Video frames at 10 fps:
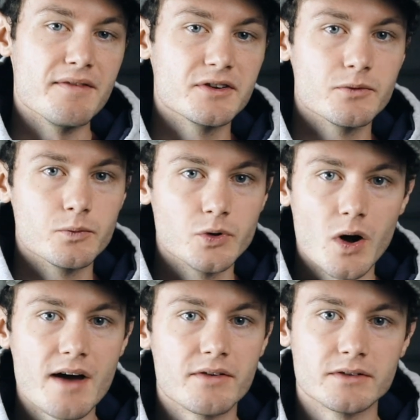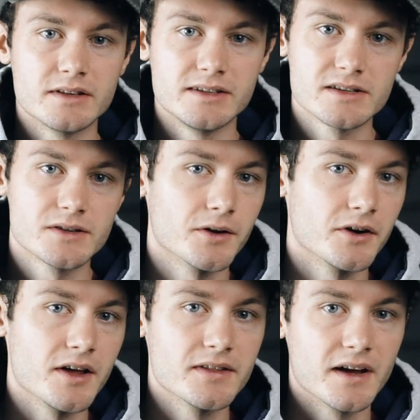if you don't have a DSLR
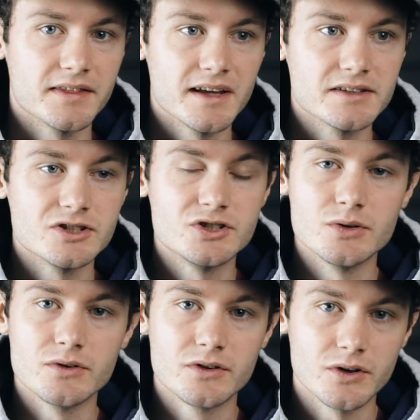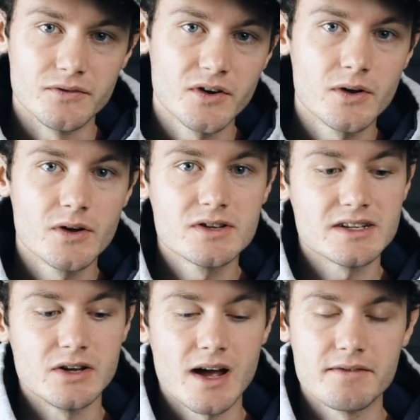or anything like that to shoot good photos,
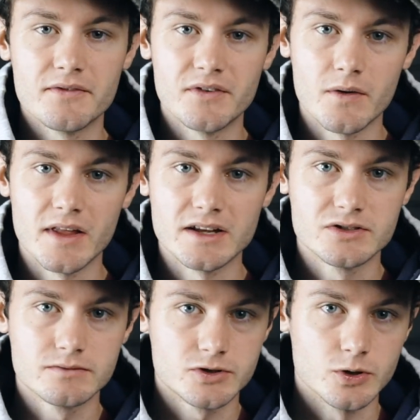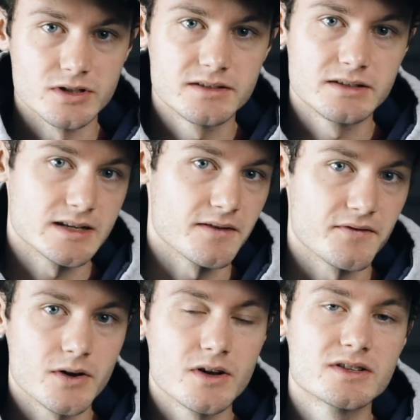and you have a phone that shoots decent
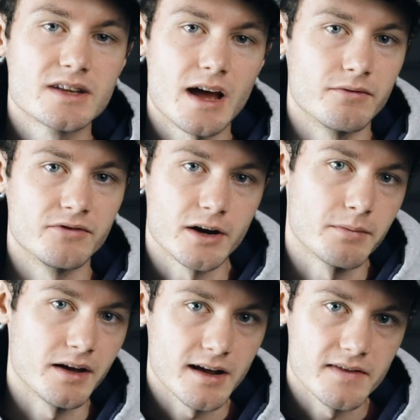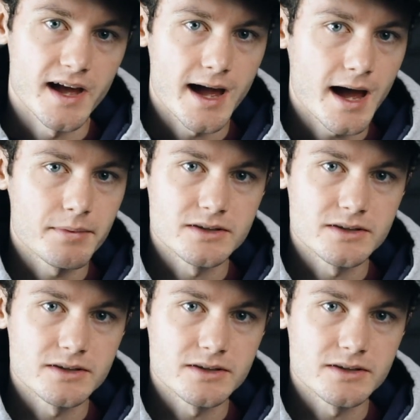photos, I would recommend getting that app.